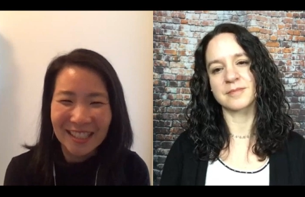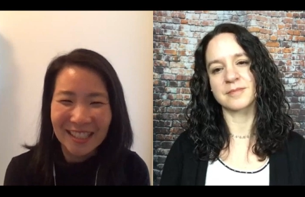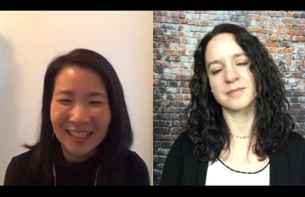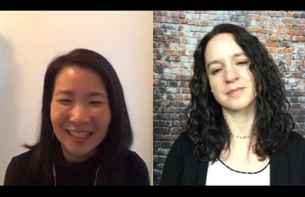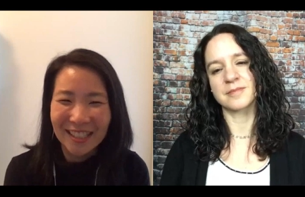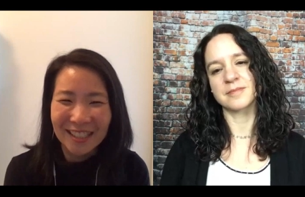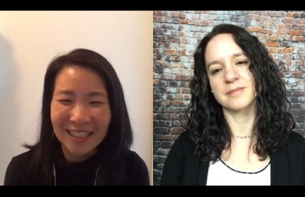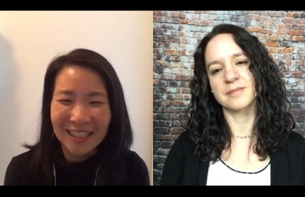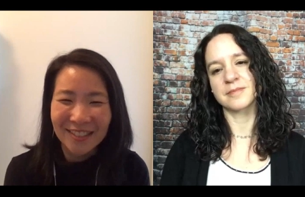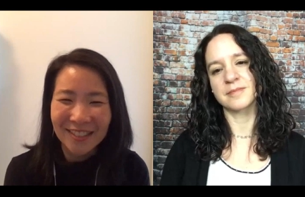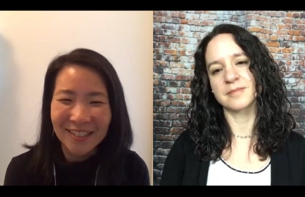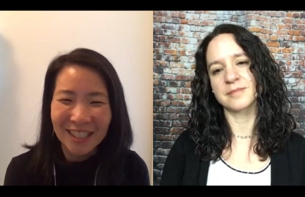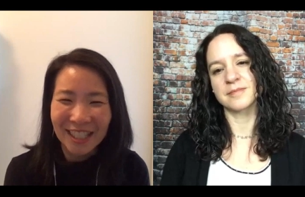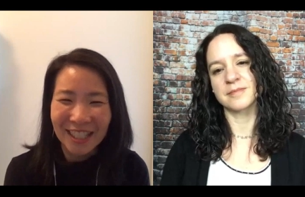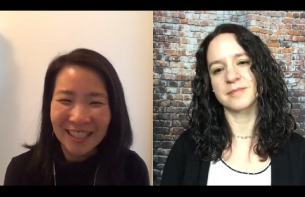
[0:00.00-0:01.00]
Speaker 1: it's a
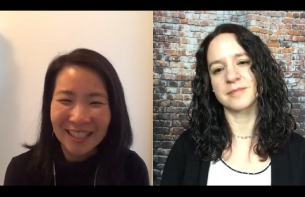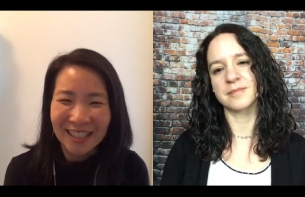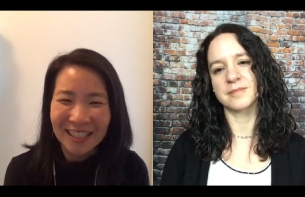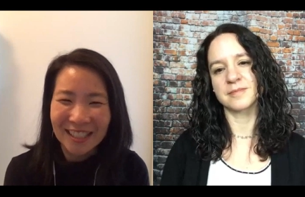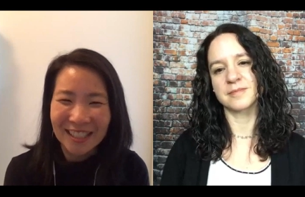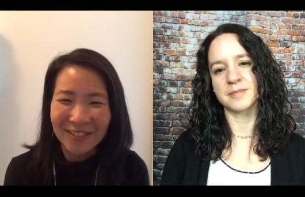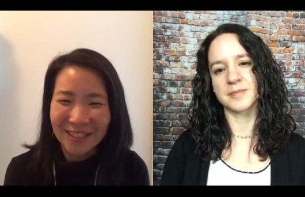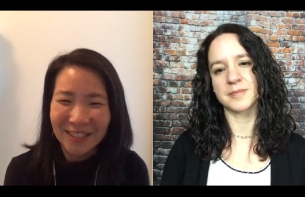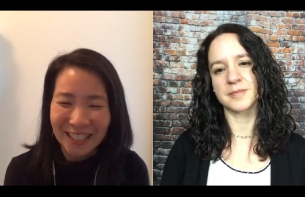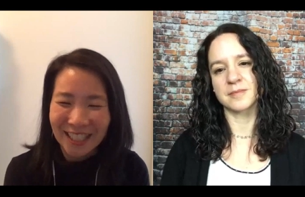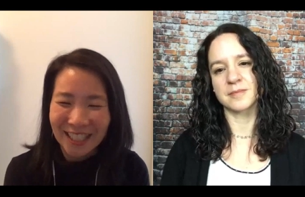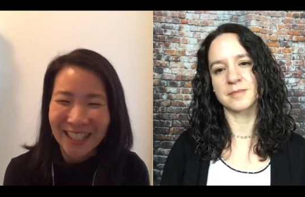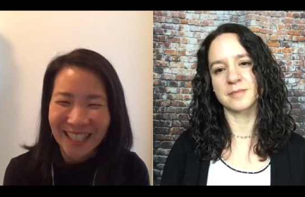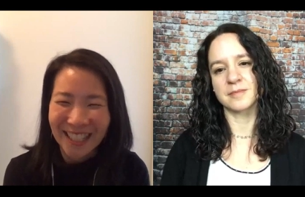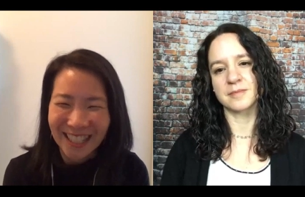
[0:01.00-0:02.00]
it's a new challenge every